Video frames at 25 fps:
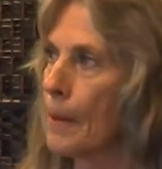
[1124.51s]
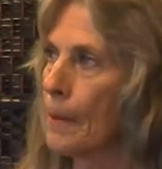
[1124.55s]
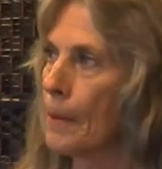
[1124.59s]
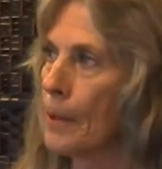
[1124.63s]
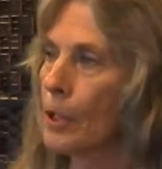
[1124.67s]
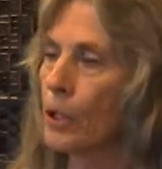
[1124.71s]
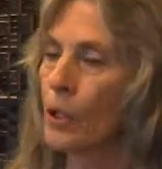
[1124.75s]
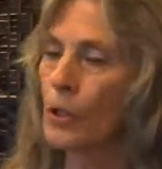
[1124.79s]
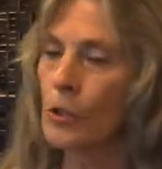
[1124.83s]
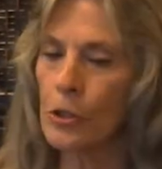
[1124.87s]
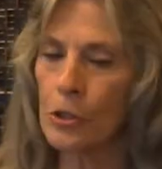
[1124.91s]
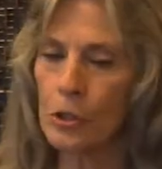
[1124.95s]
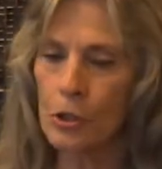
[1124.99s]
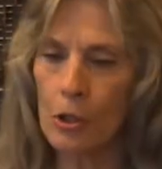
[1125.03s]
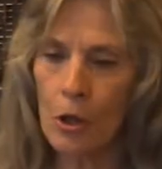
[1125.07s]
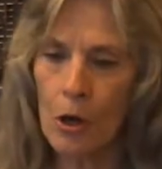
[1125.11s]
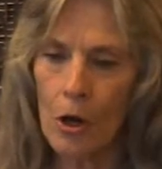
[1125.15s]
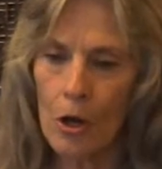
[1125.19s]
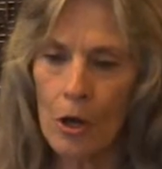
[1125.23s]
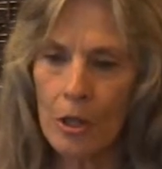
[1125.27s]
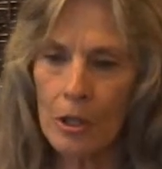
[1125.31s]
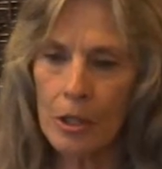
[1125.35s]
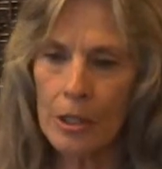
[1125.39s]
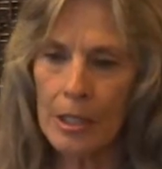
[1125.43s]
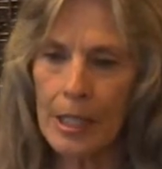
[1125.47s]
closed your
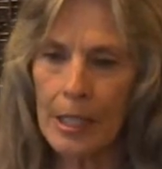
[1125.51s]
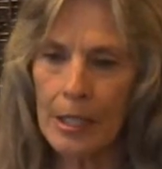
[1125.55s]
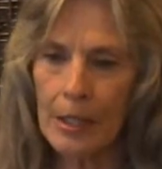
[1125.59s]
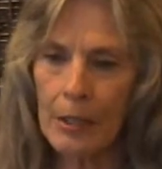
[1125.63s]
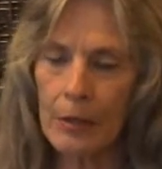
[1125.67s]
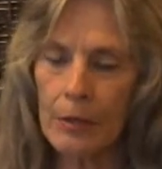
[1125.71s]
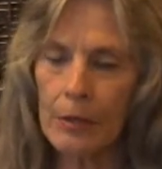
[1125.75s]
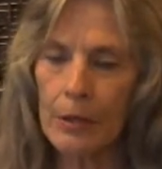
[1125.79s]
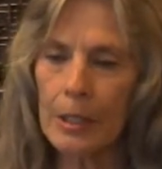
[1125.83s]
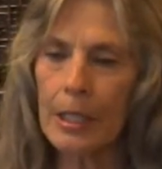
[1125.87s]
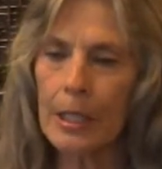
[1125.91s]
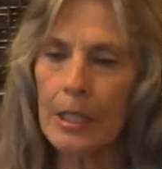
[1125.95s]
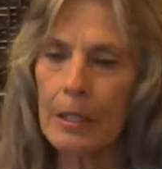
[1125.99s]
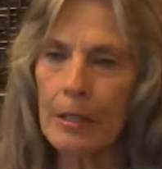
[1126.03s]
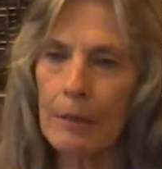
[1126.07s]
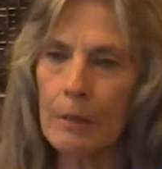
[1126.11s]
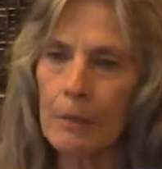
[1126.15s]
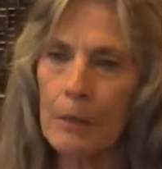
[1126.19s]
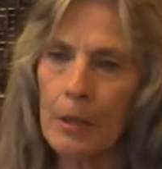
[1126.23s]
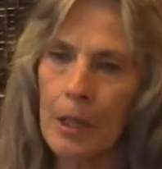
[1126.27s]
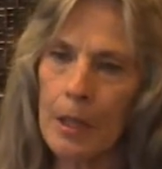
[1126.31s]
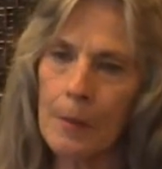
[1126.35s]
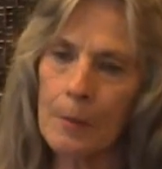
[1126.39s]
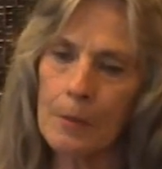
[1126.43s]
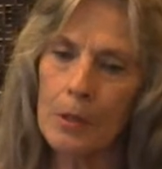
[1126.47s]
heart down, and
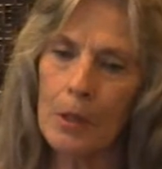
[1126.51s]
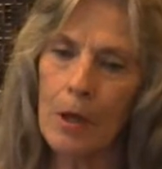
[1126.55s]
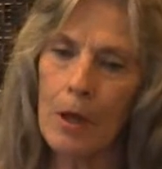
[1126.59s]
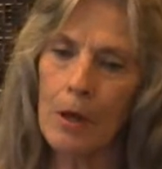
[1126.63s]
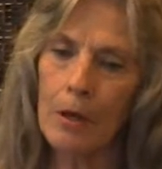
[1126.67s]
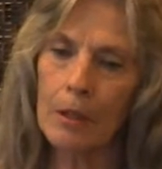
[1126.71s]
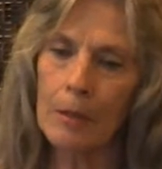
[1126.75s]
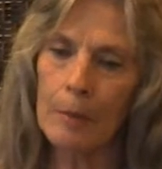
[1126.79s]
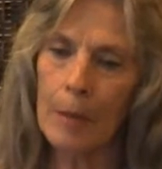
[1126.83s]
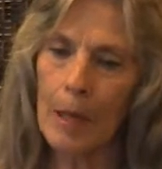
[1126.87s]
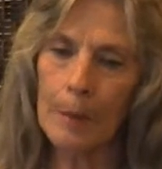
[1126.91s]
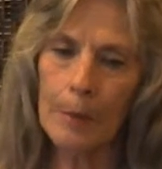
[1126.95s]
what I'm talking about,